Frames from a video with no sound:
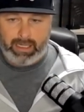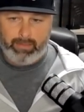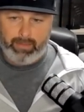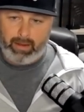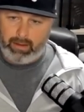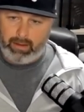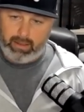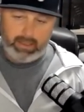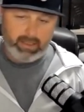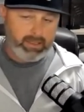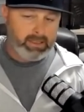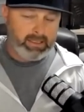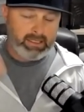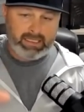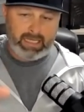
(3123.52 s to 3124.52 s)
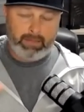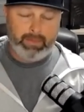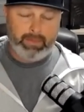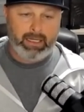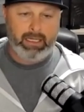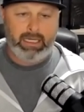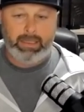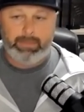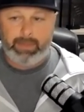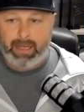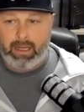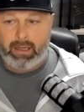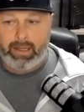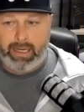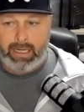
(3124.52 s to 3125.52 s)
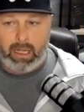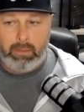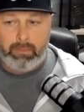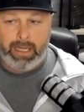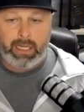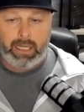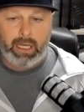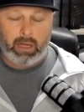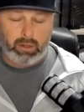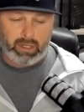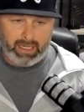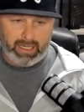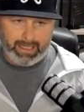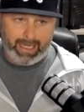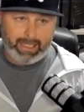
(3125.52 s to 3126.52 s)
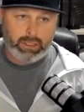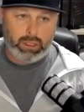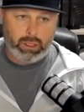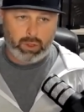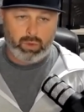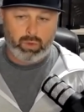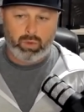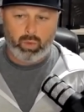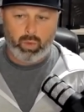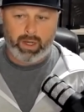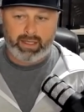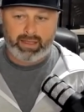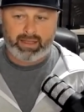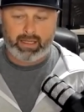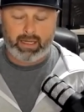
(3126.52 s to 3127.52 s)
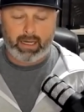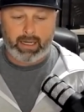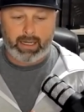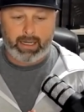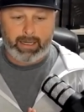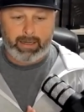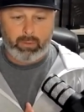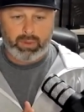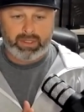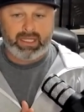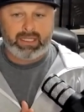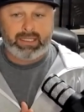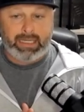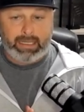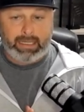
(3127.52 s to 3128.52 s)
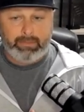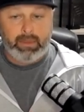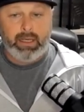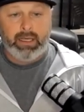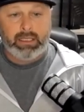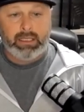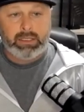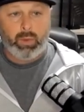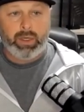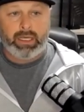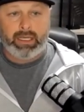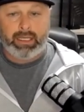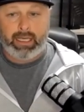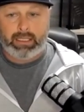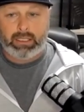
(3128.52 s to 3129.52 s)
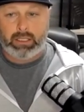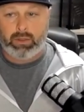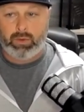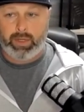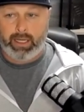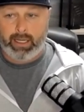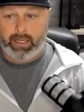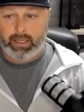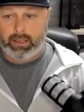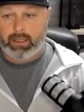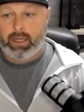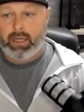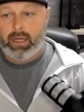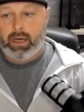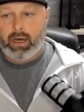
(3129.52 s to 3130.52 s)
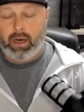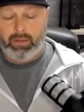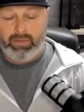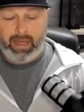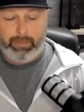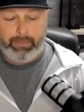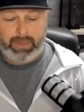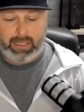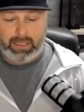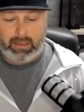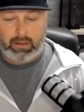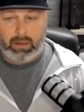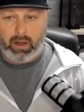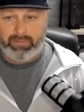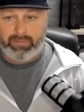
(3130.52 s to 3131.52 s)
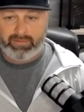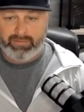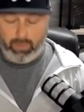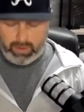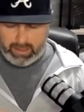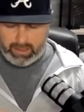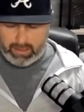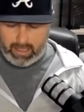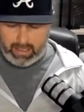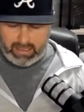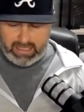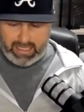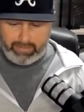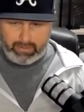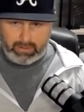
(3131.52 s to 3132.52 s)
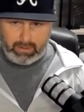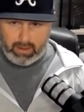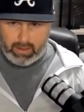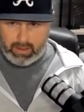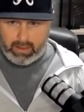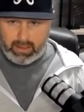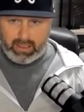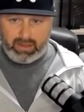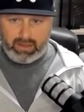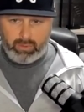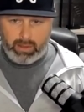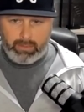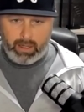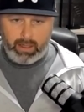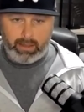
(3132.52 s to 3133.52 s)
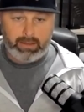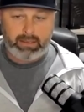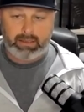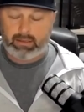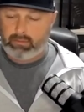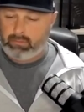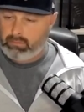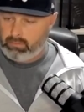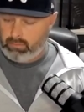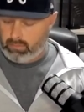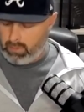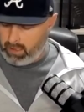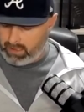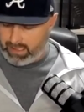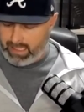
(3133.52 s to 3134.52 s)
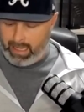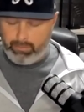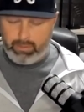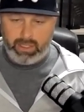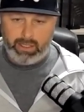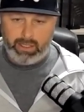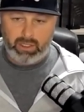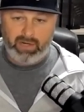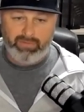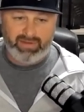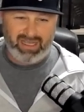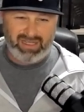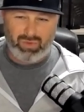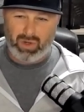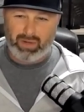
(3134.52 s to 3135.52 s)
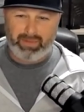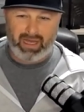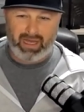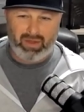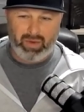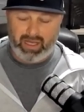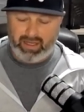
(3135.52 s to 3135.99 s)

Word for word: email send me an email and I'll make I'll connect you with uh, with the team so we can get you in on that particular offer. Fourteen ninety seven, three months. It's a game changer. And if it doesn't work, That's by the